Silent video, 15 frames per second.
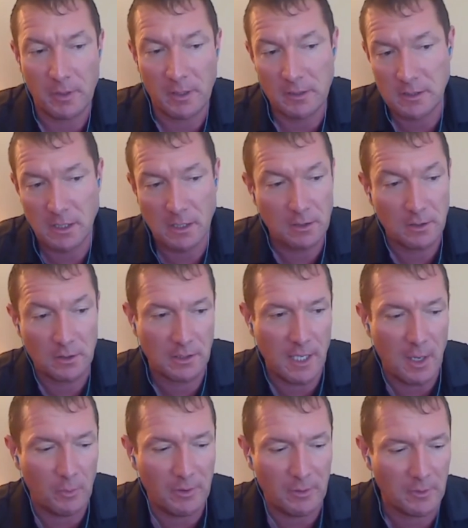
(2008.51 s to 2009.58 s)
But look,
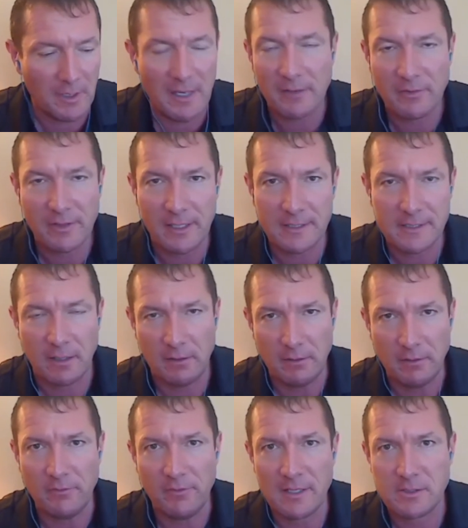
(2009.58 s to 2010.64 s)
yeah, we're not ever going to tell
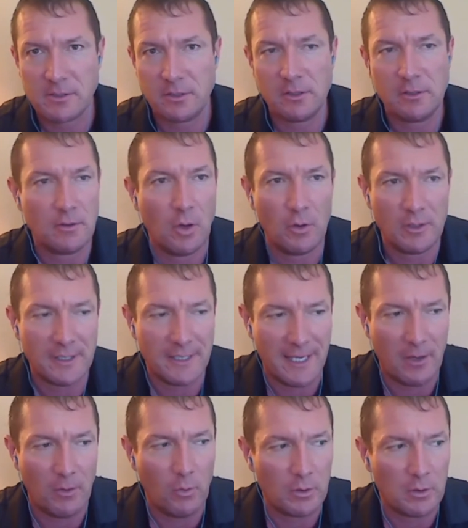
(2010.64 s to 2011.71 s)
an investor, you know, you
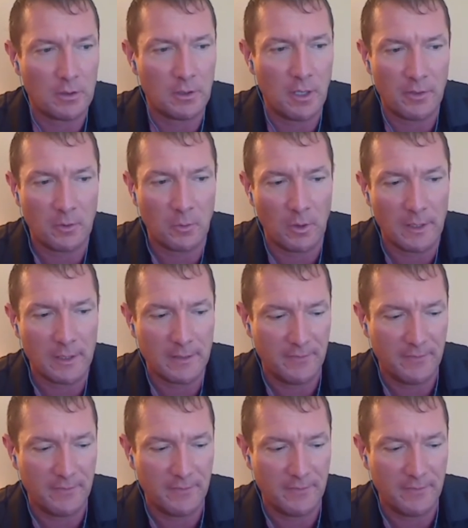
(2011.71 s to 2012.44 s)
can't order another one.